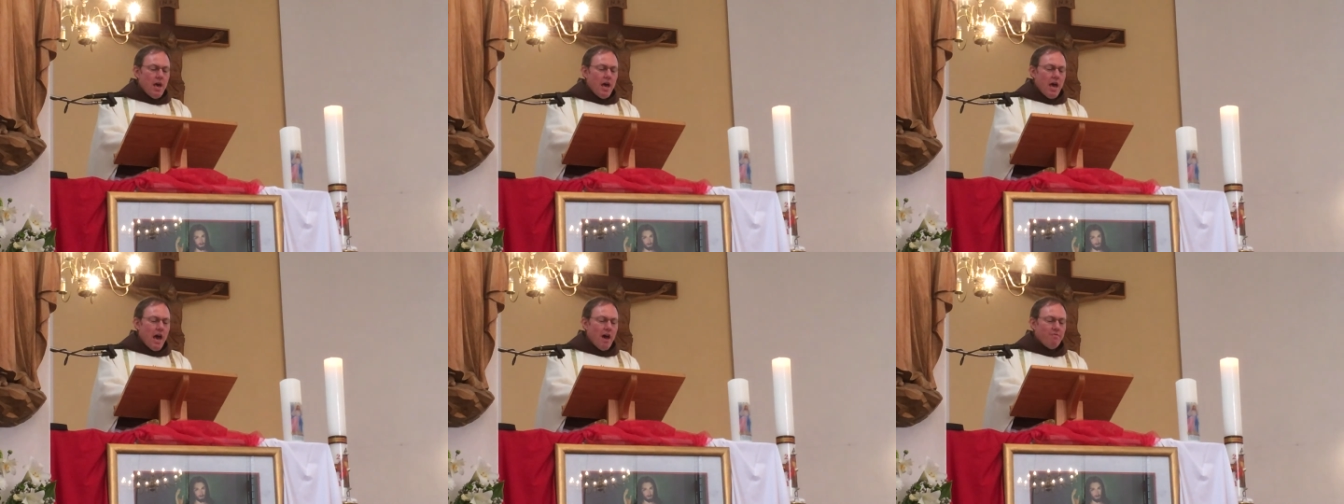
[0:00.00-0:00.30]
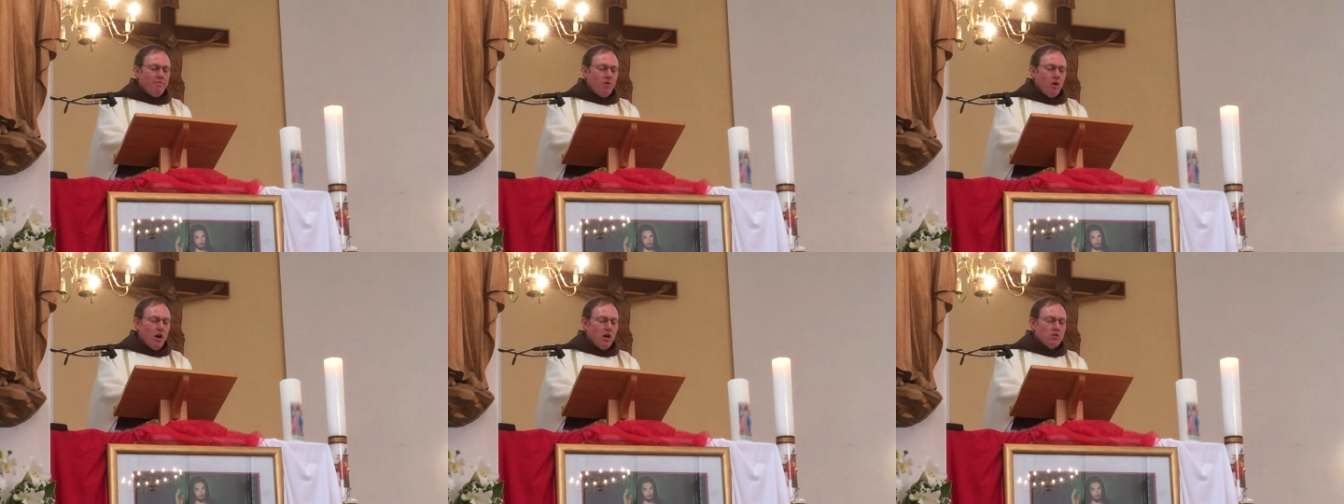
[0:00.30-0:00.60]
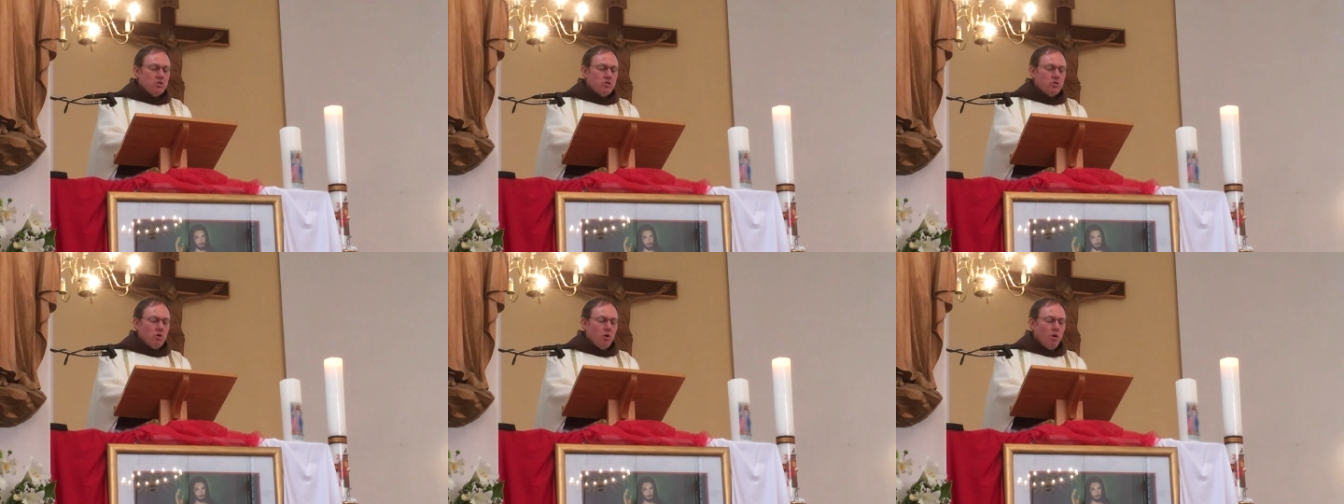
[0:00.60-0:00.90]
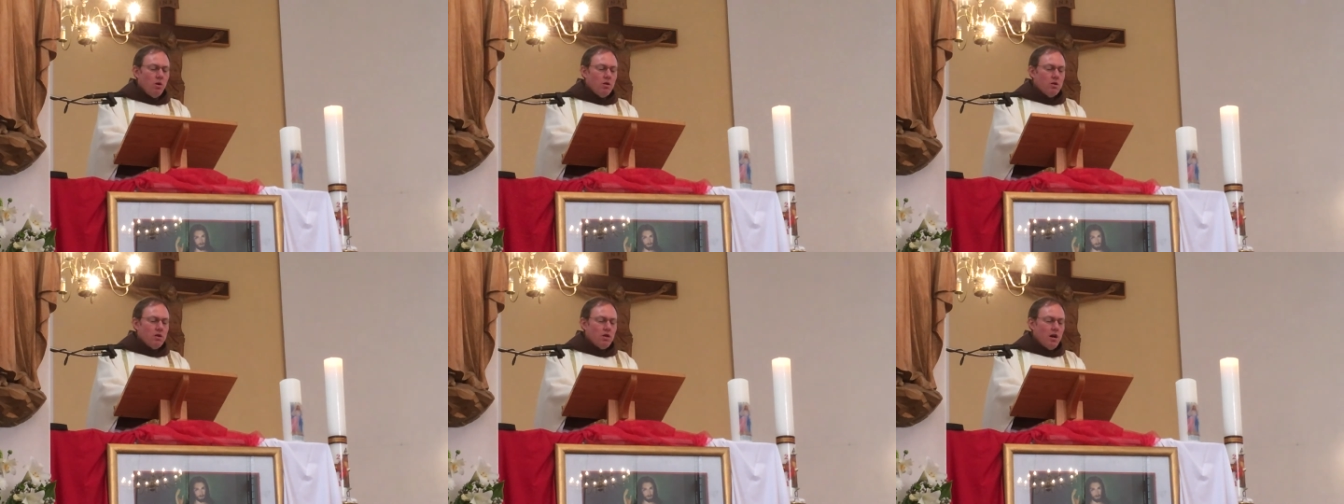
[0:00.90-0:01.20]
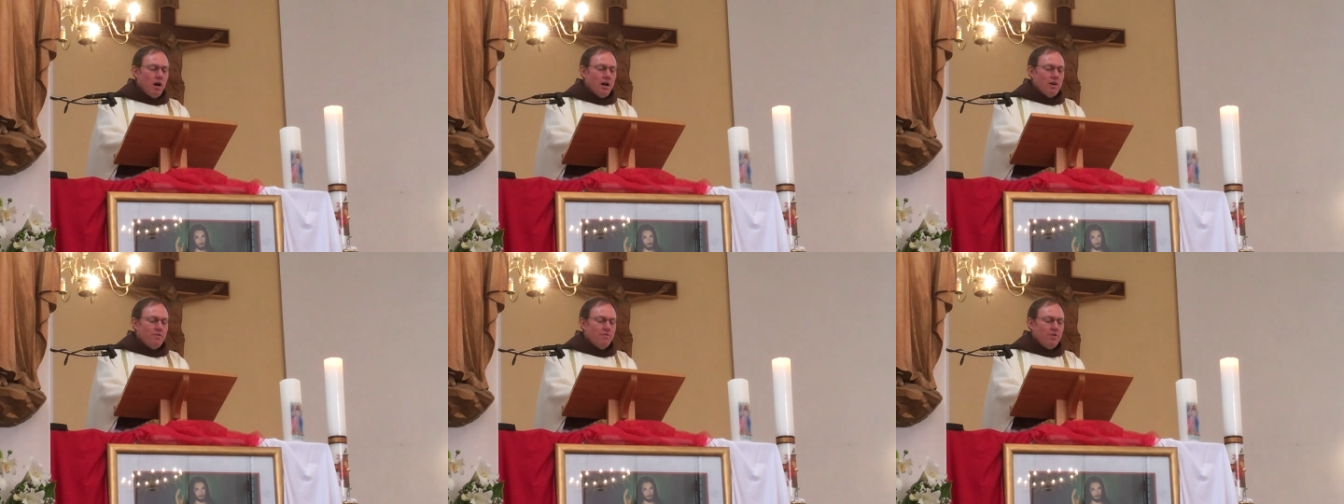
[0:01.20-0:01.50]
have lost all
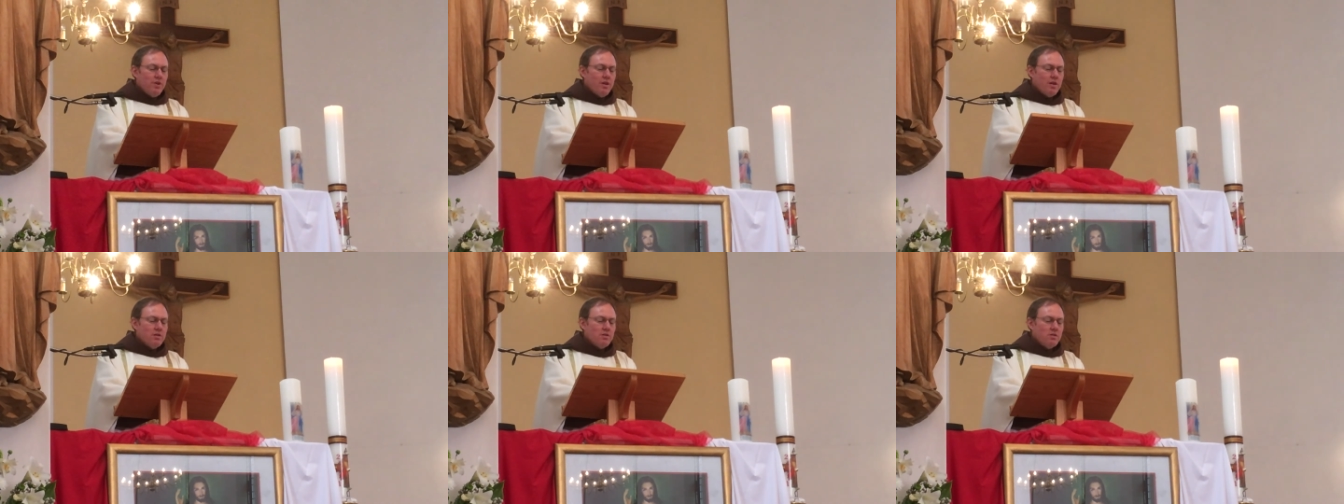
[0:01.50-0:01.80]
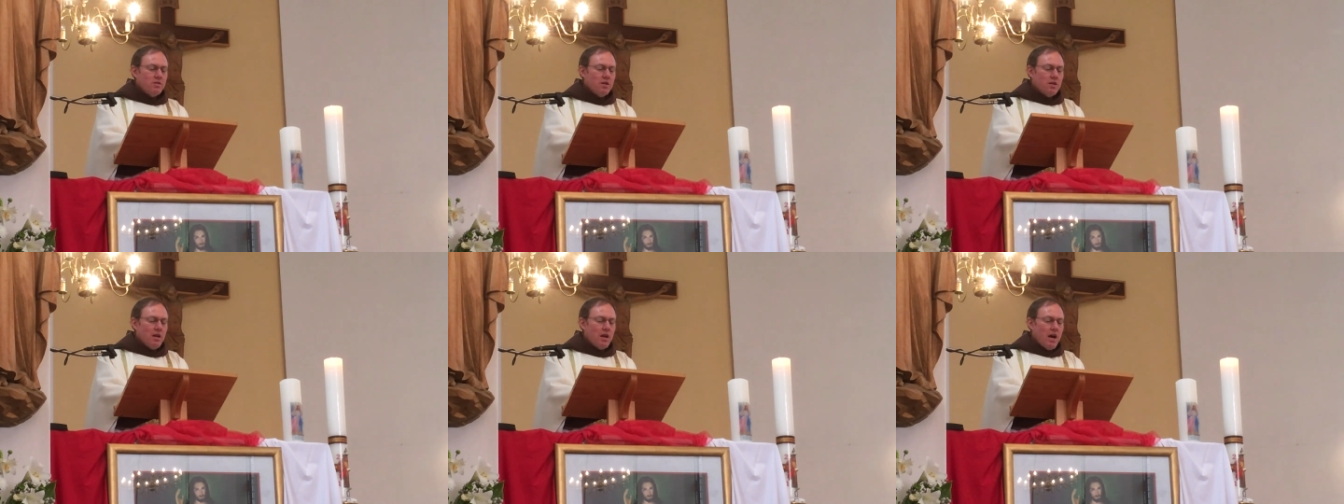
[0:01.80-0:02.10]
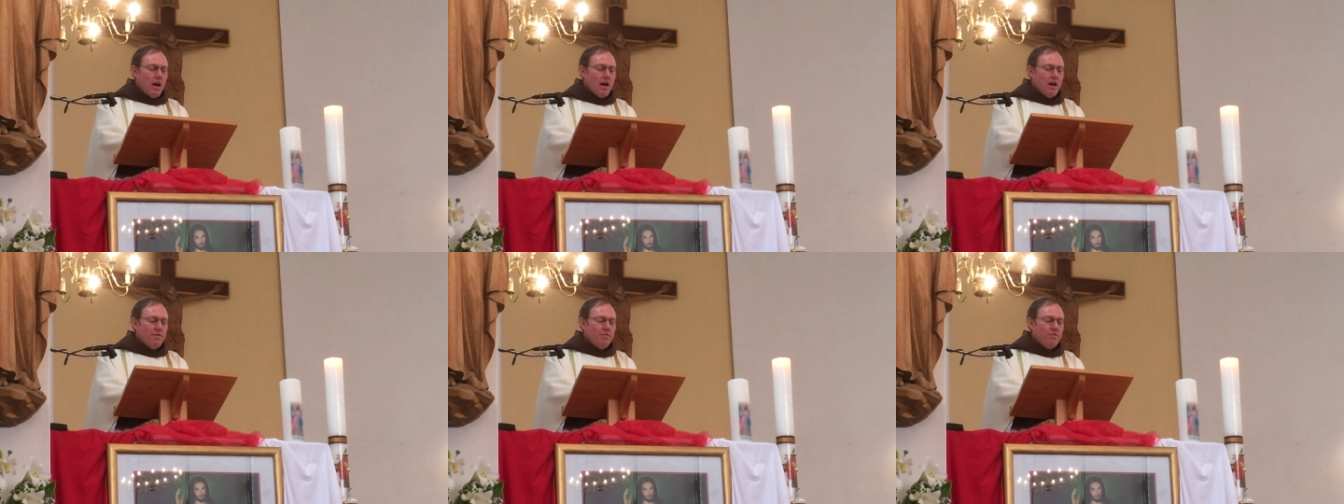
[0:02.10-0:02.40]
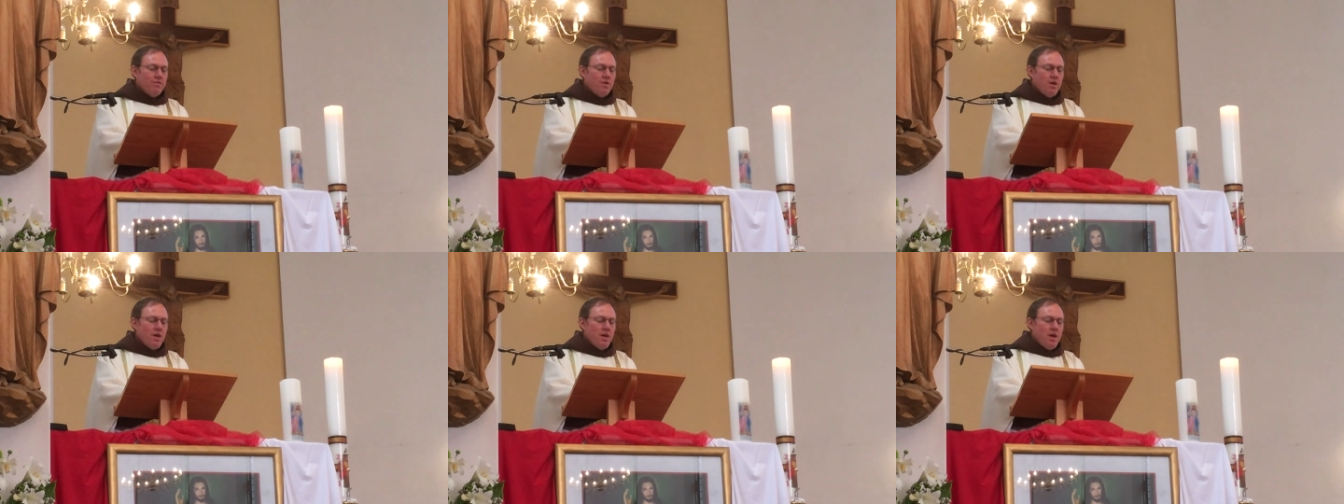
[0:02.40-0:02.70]
confidence in life